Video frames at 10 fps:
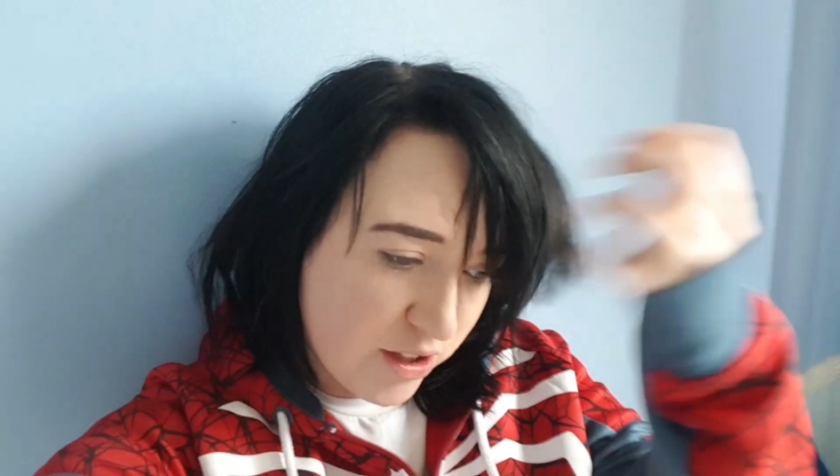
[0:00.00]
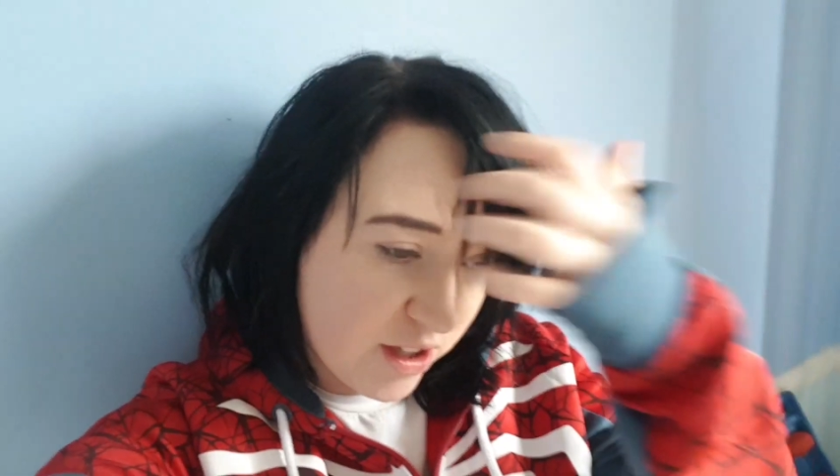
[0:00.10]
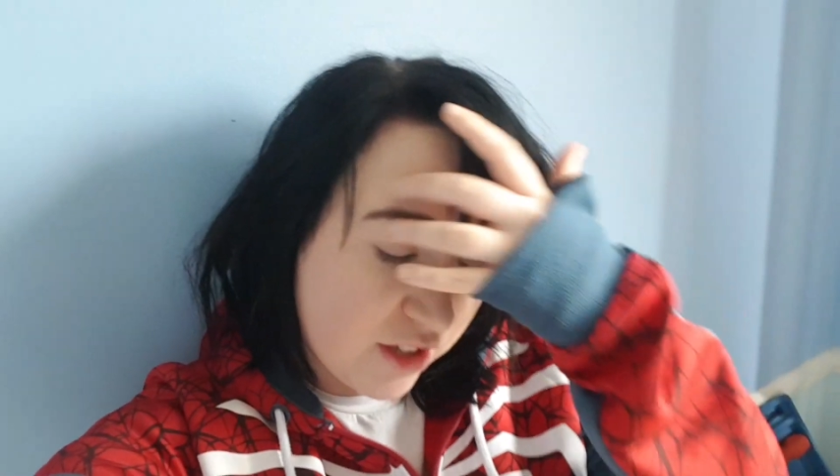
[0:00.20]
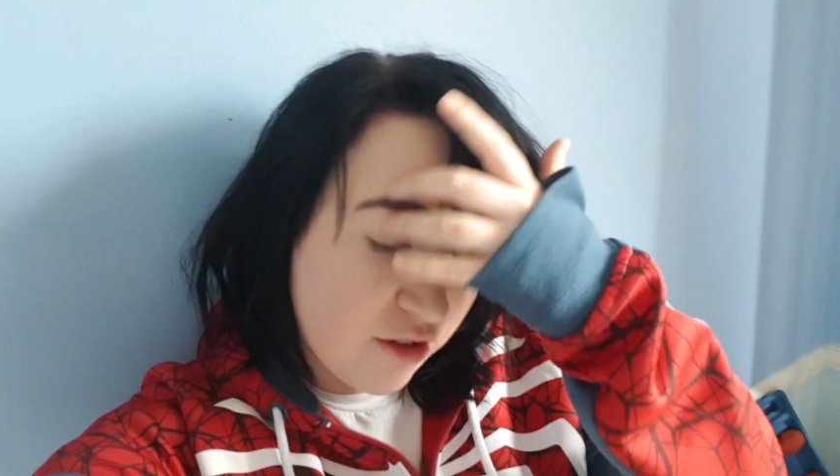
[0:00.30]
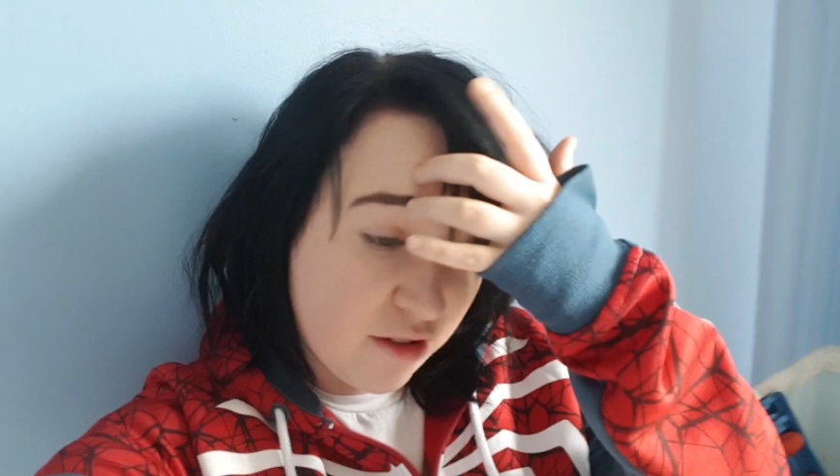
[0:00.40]

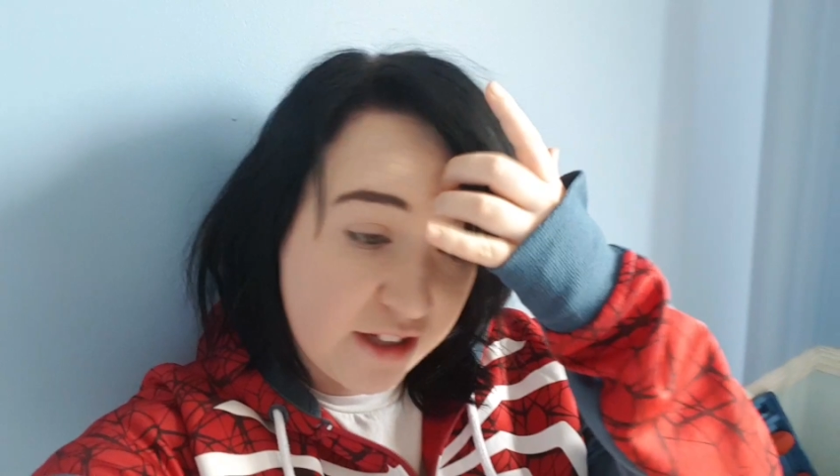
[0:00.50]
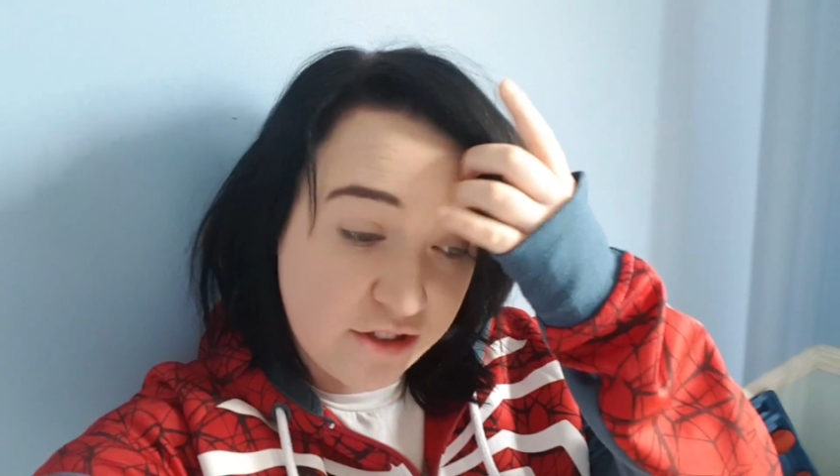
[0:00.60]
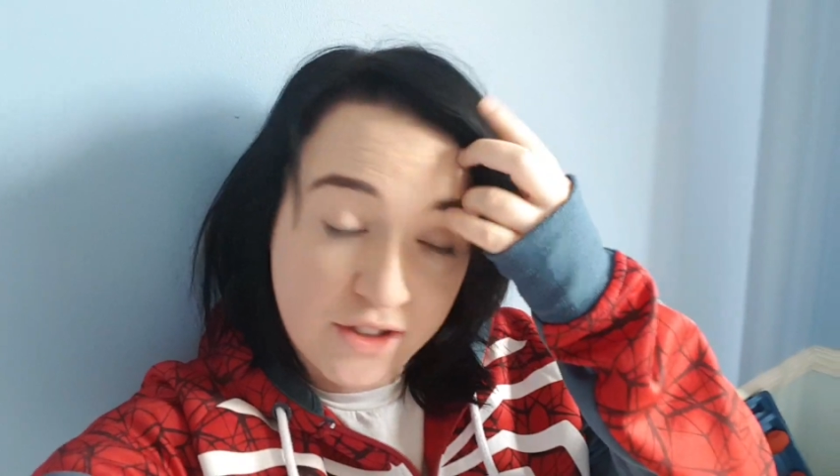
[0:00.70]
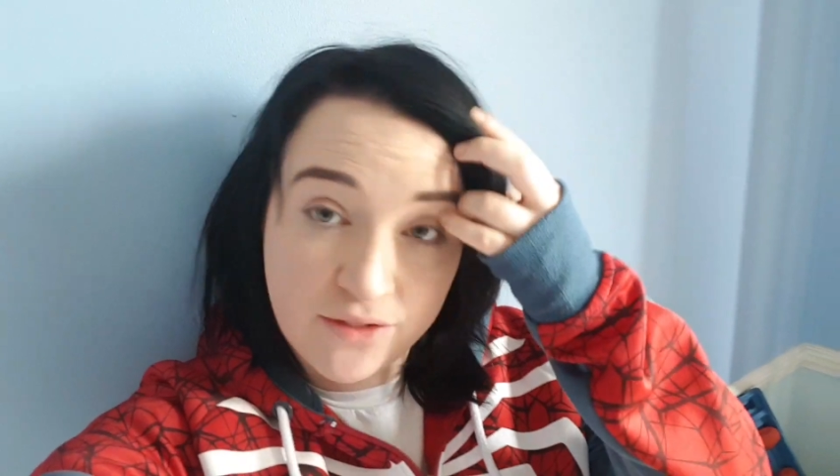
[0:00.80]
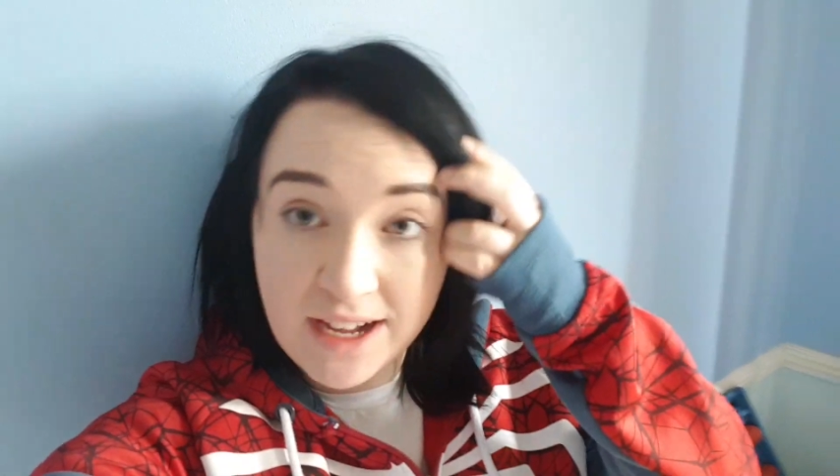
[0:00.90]

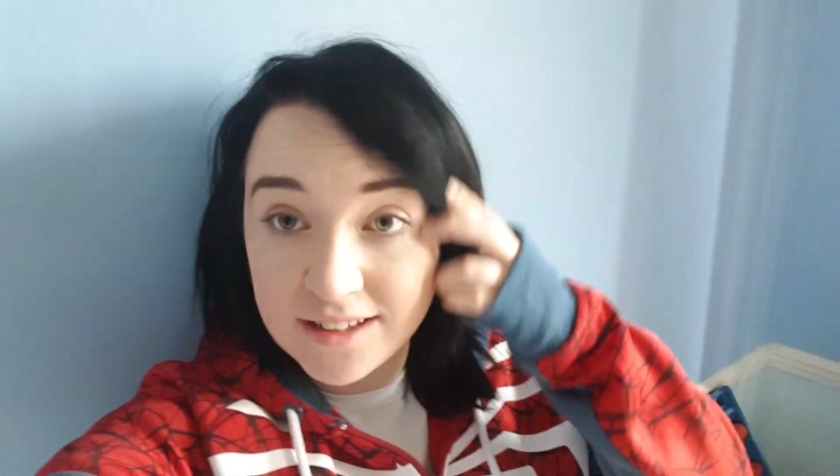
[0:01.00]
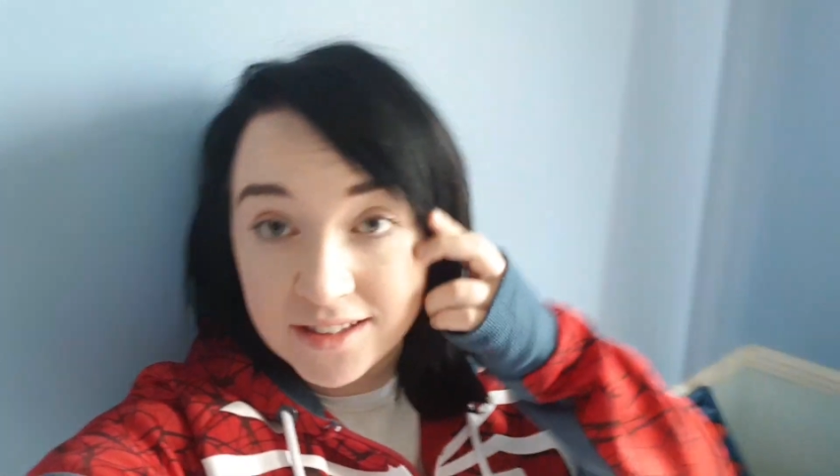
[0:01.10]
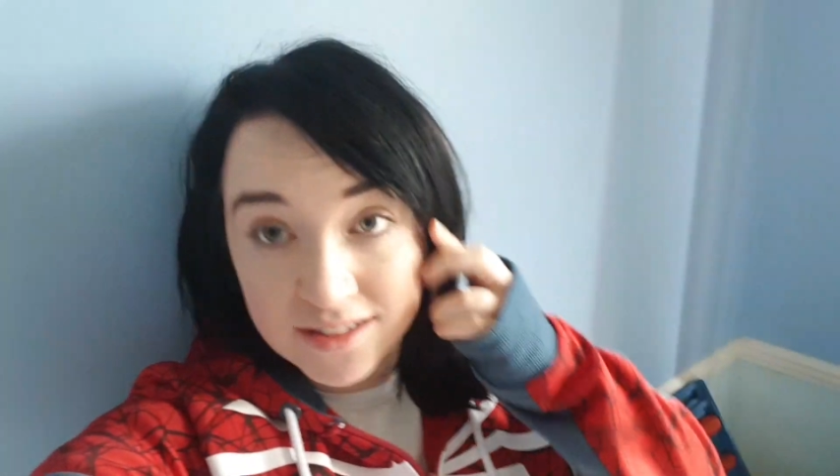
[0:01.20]
acknowledge the fact that